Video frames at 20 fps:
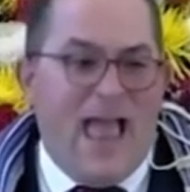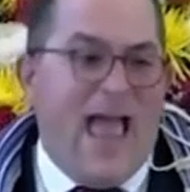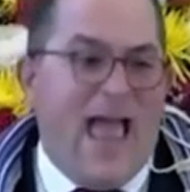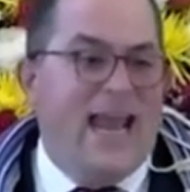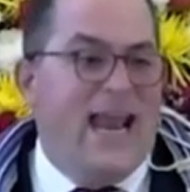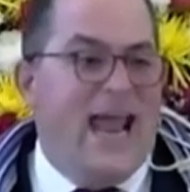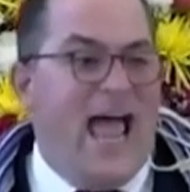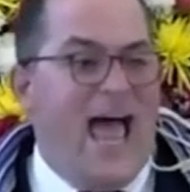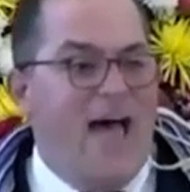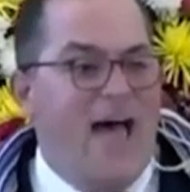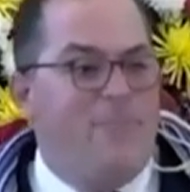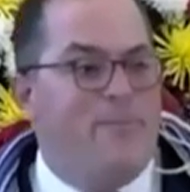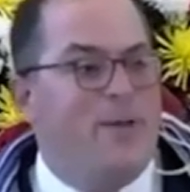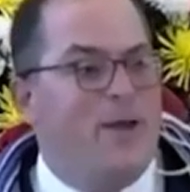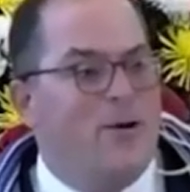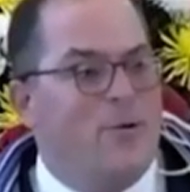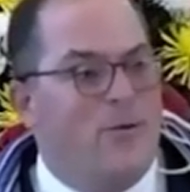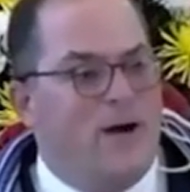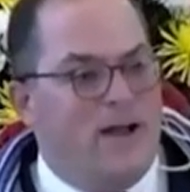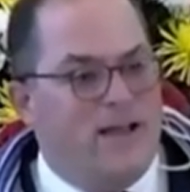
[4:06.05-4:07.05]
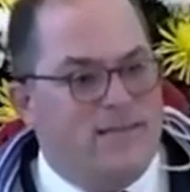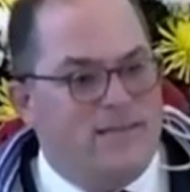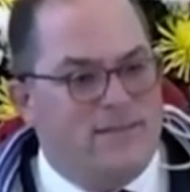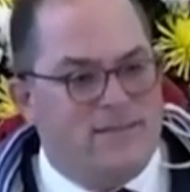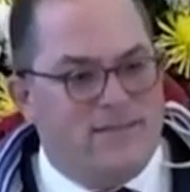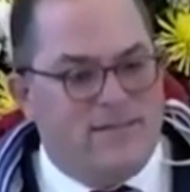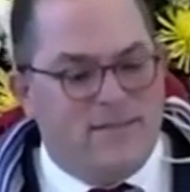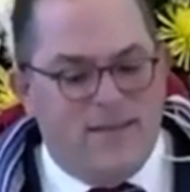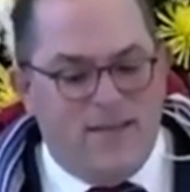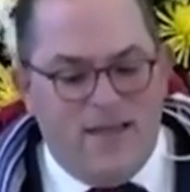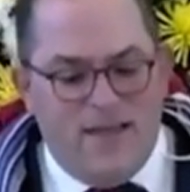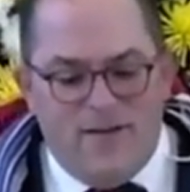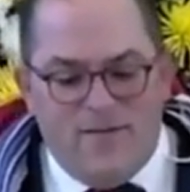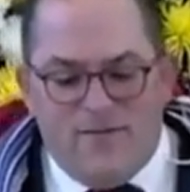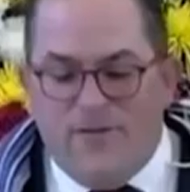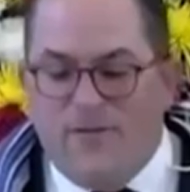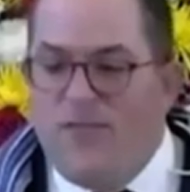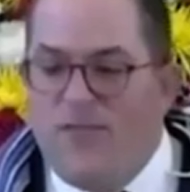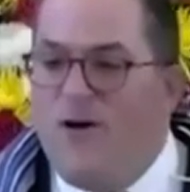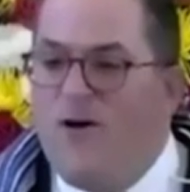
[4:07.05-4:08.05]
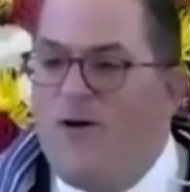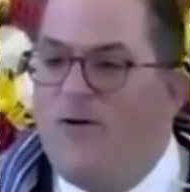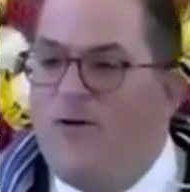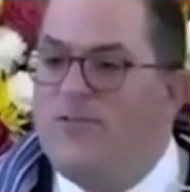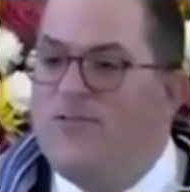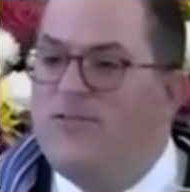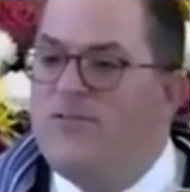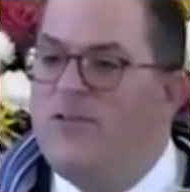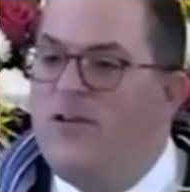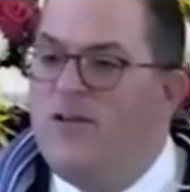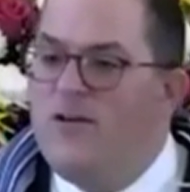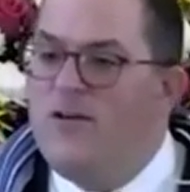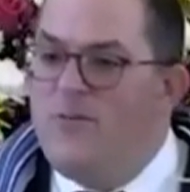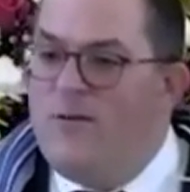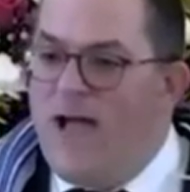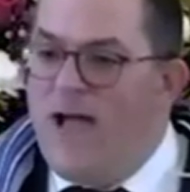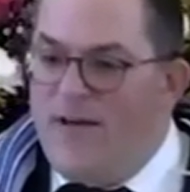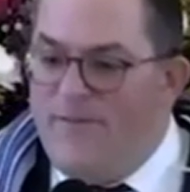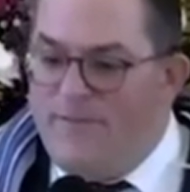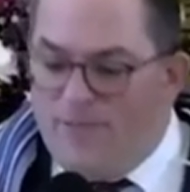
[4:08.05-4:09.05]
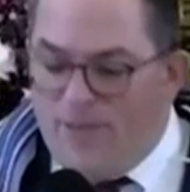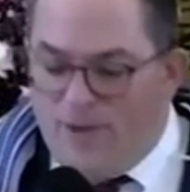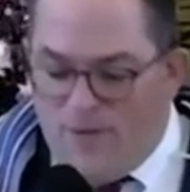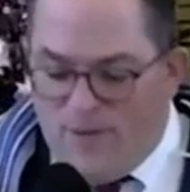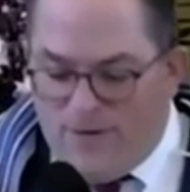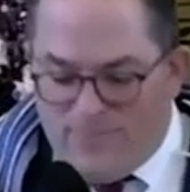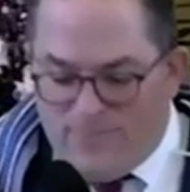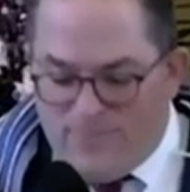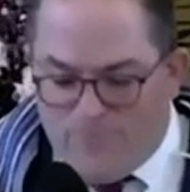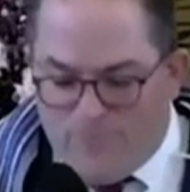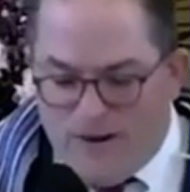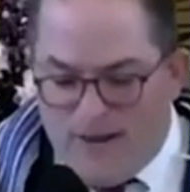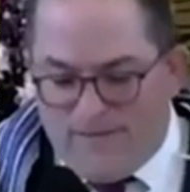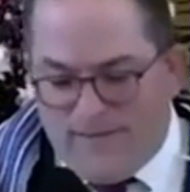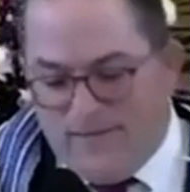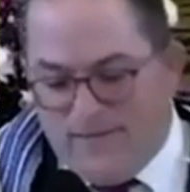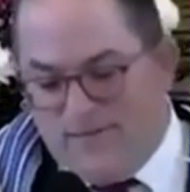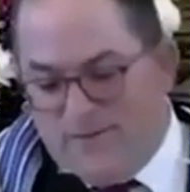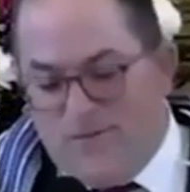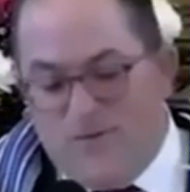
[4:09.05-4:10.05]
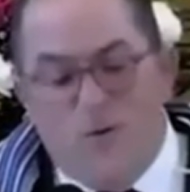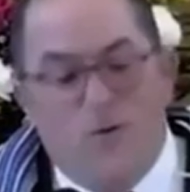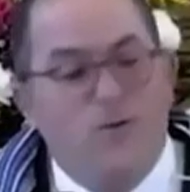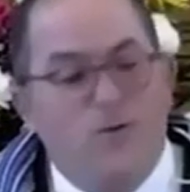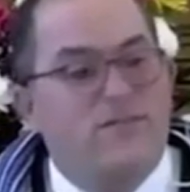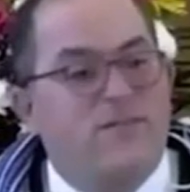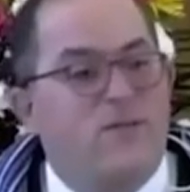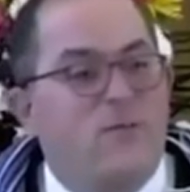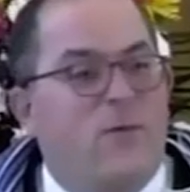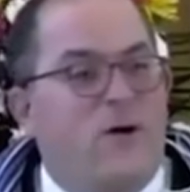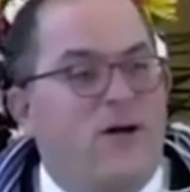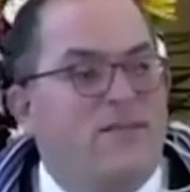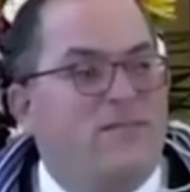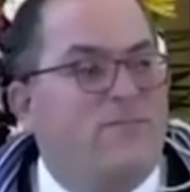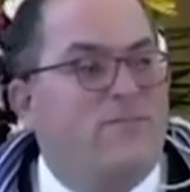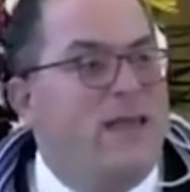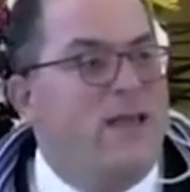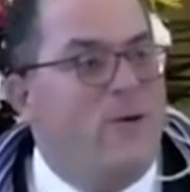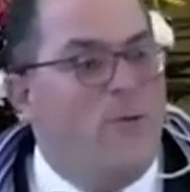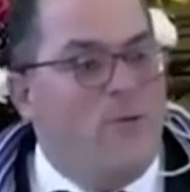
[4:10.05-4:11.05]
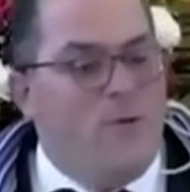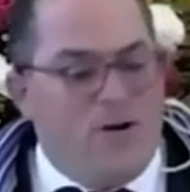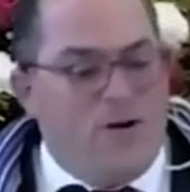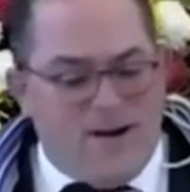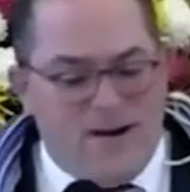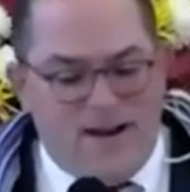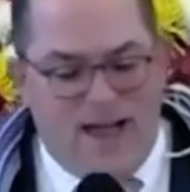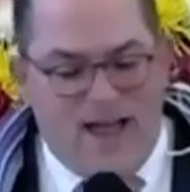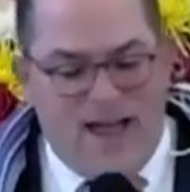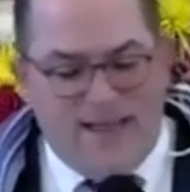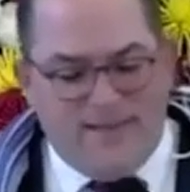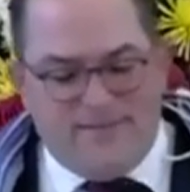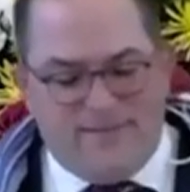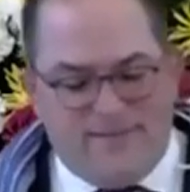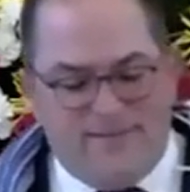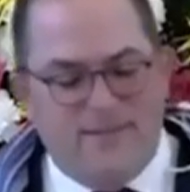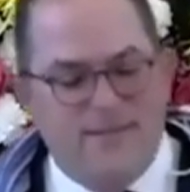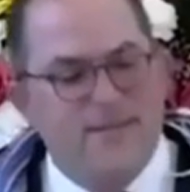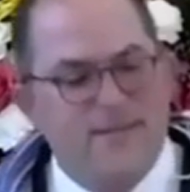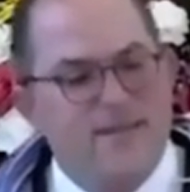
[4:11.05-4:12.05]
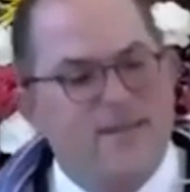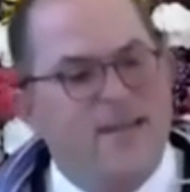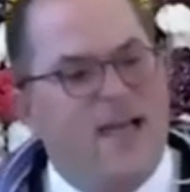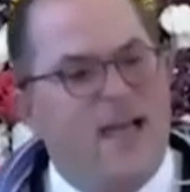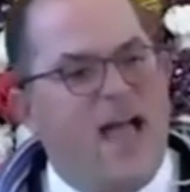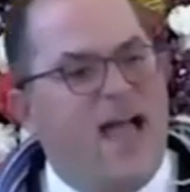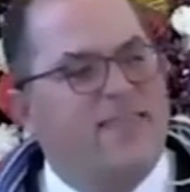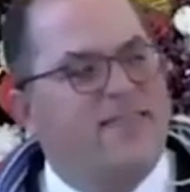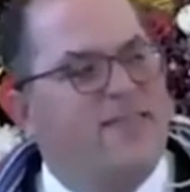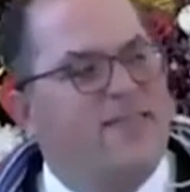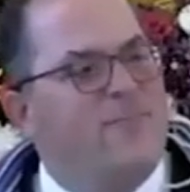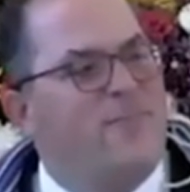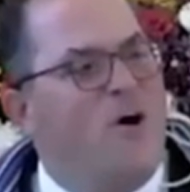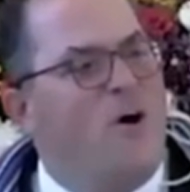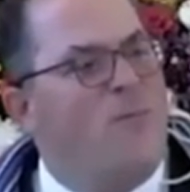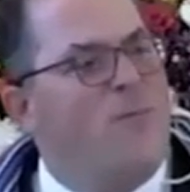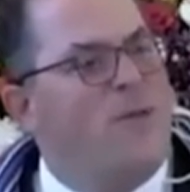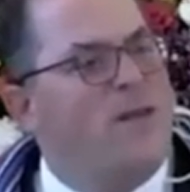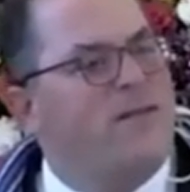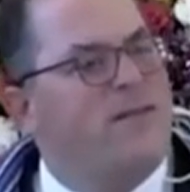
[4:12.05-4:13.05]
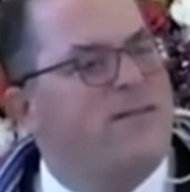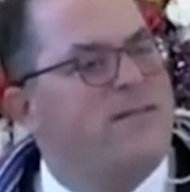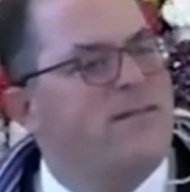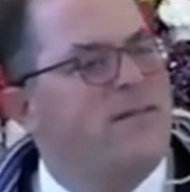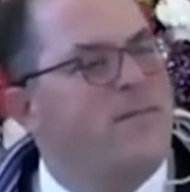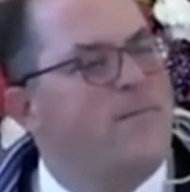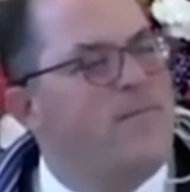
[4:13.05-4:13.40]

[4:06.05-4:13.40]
and happier ones for those who have those present, or those the ones being organized at the moment.